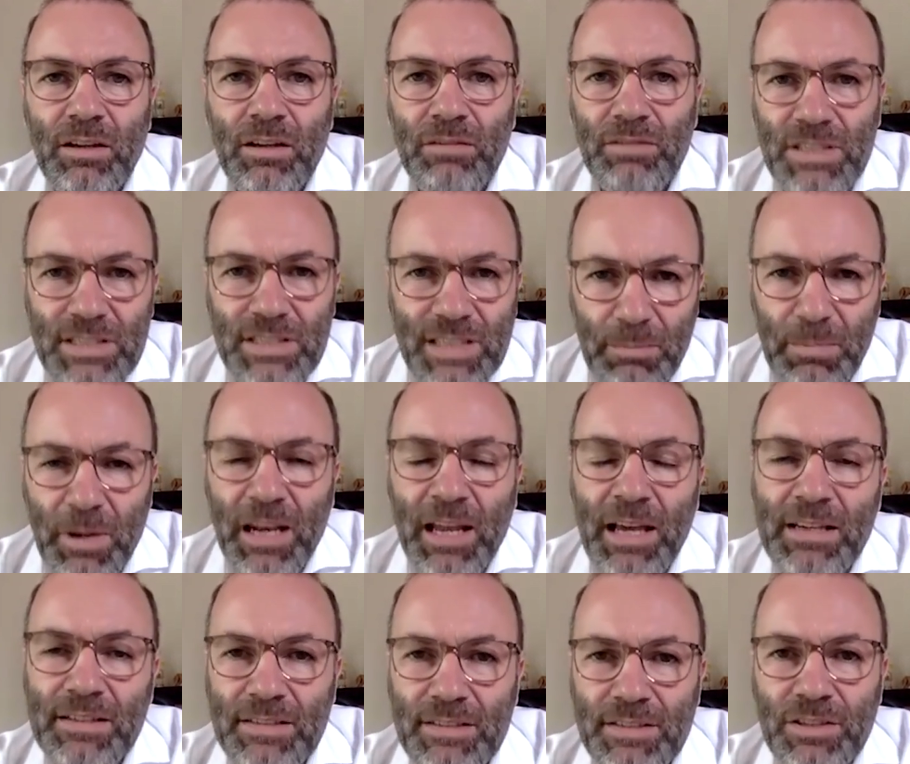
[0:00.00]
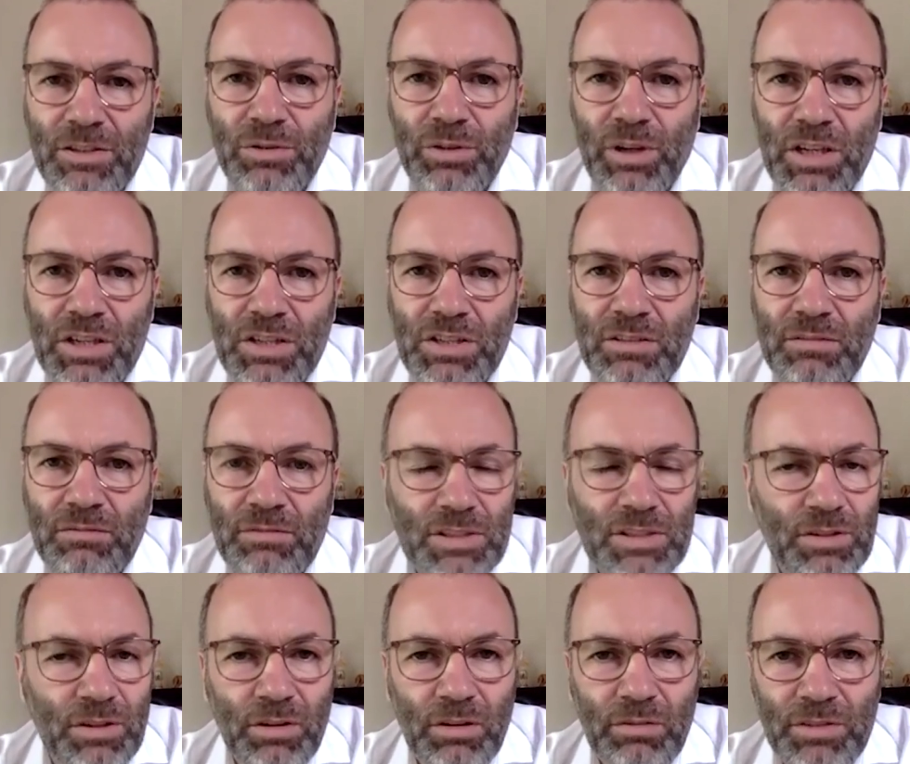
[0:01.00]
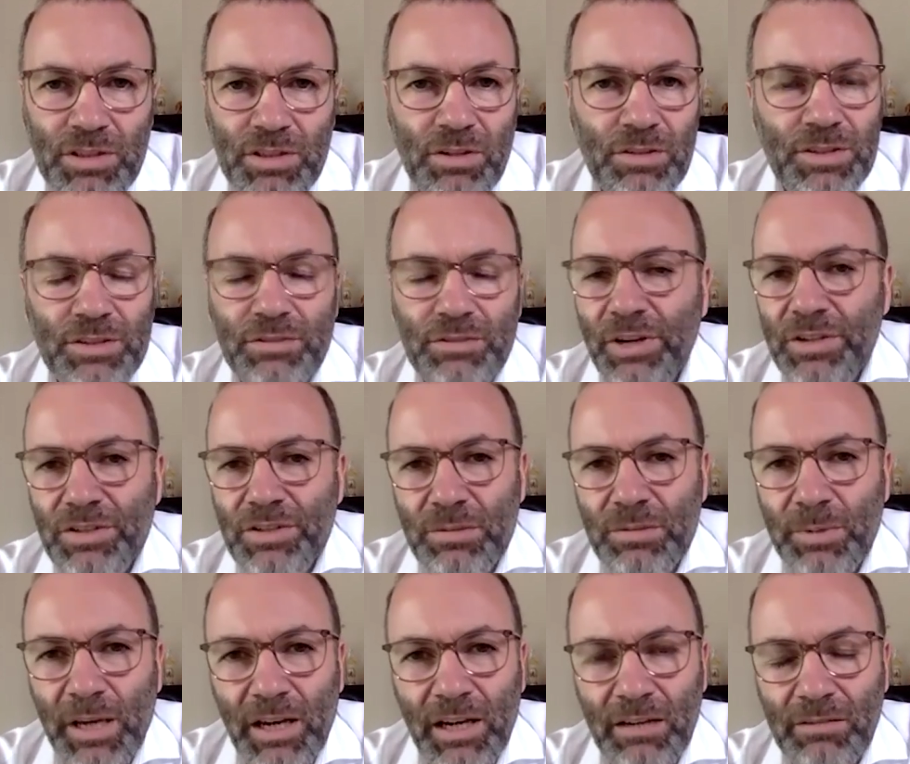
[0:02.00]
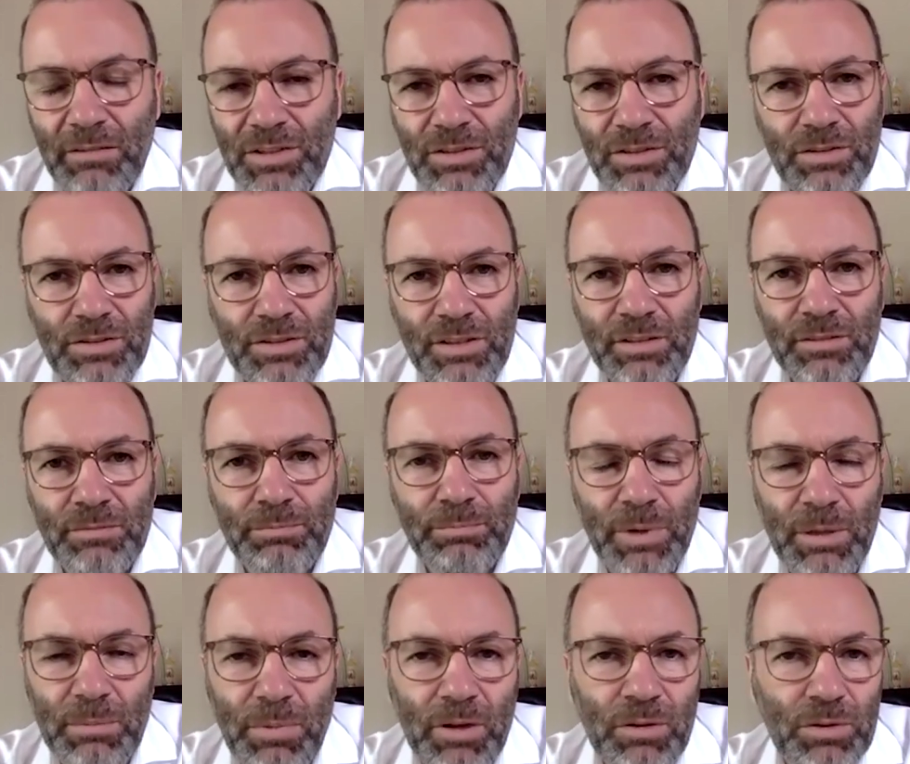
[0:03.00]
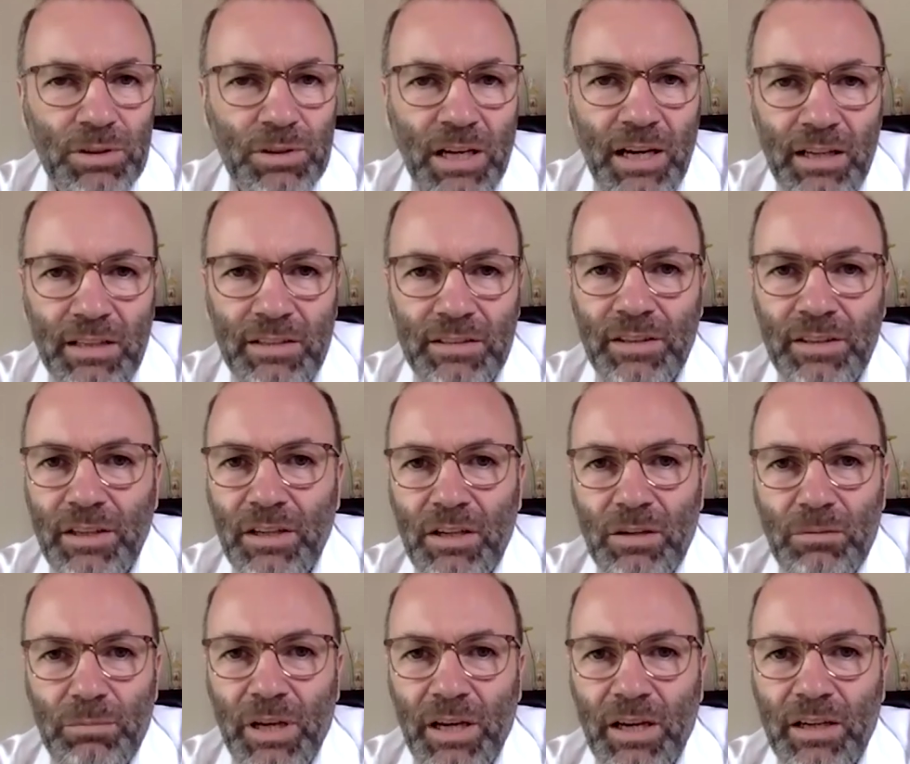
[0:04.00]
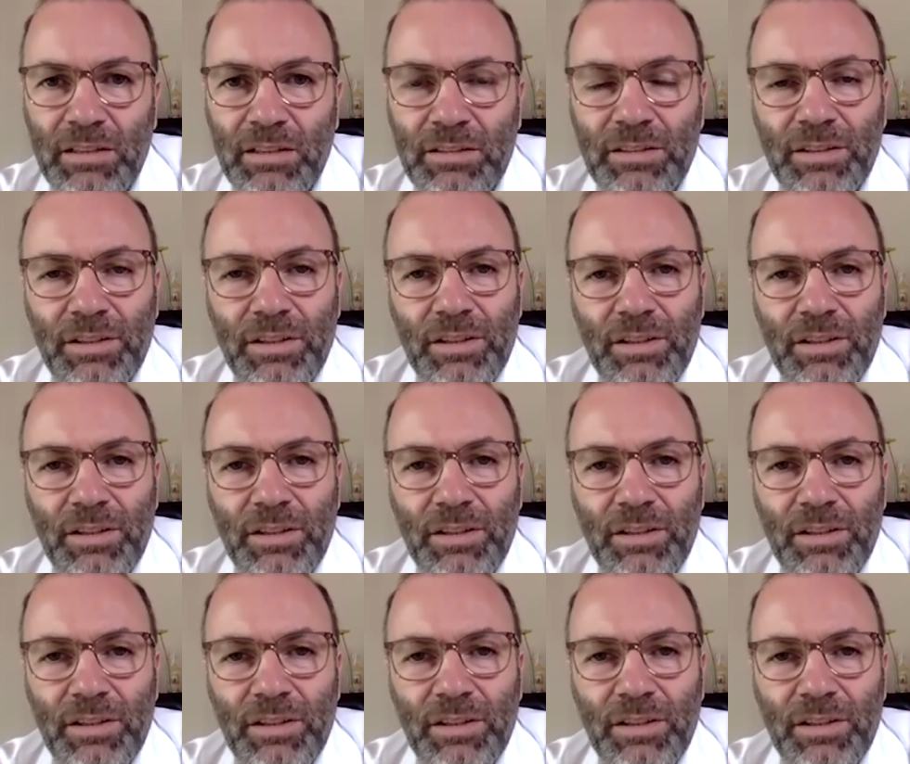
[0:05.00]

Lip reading: we stabilized the situation. With all the tragedy behind, with all the people who died behind,